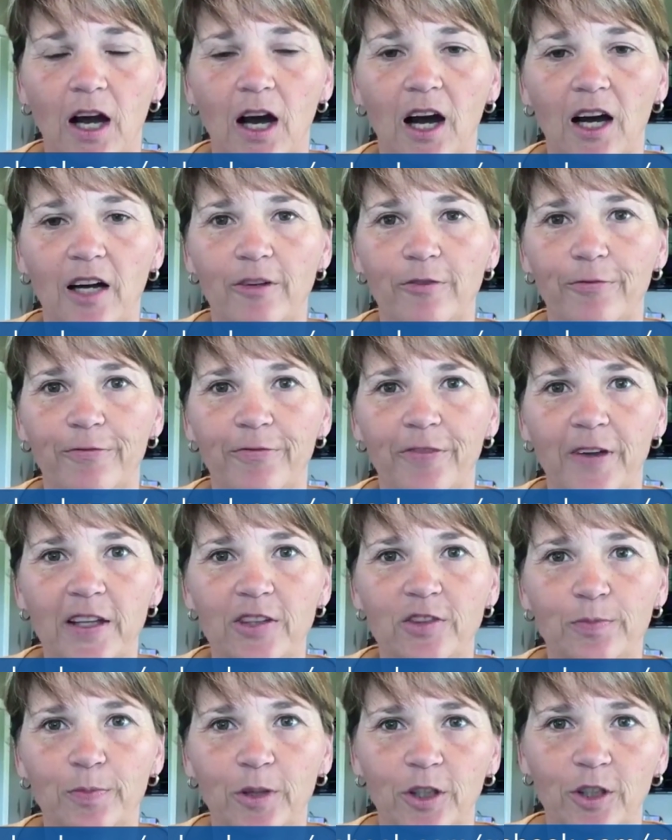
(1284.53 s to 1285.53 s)
on
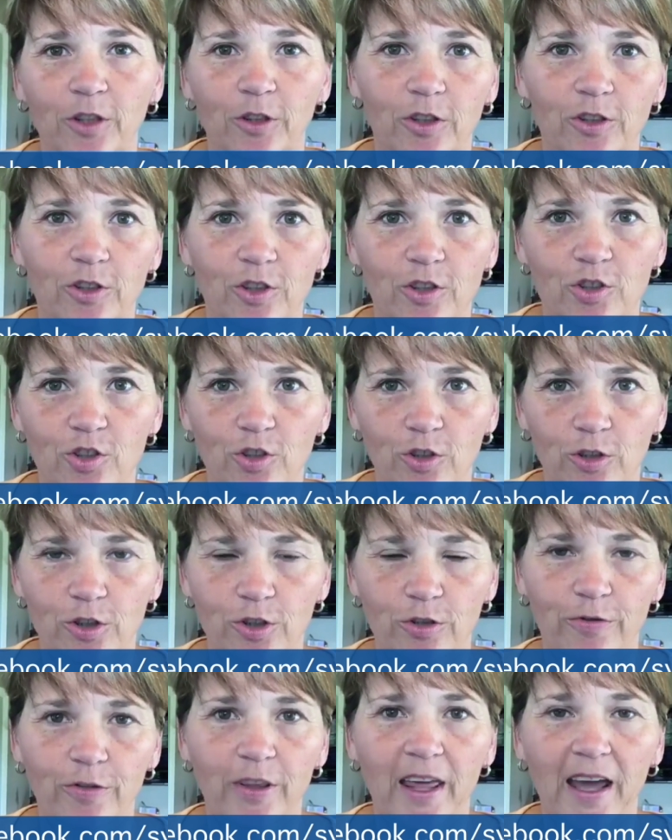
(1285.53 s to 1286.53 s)
Facebook. You can just
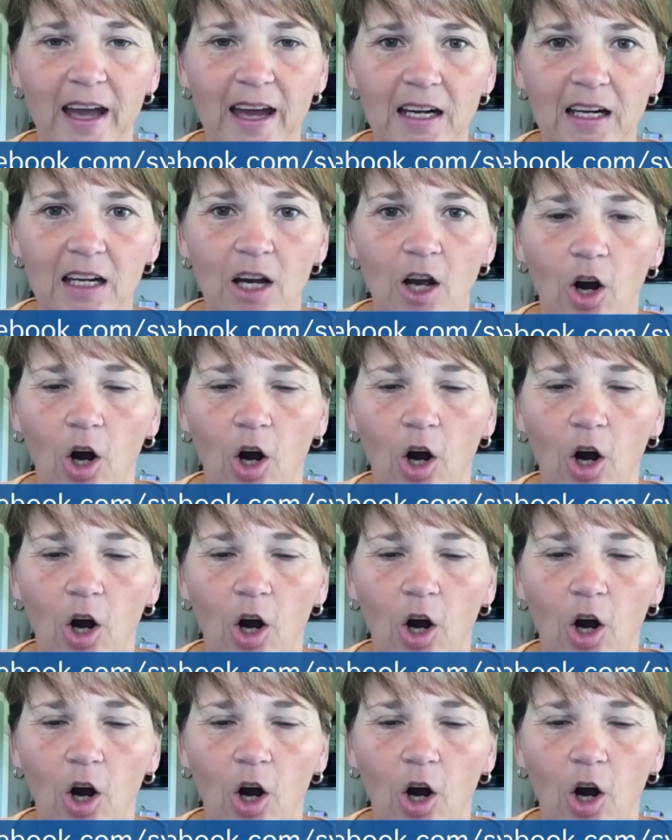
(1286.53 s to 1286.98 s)
search for that.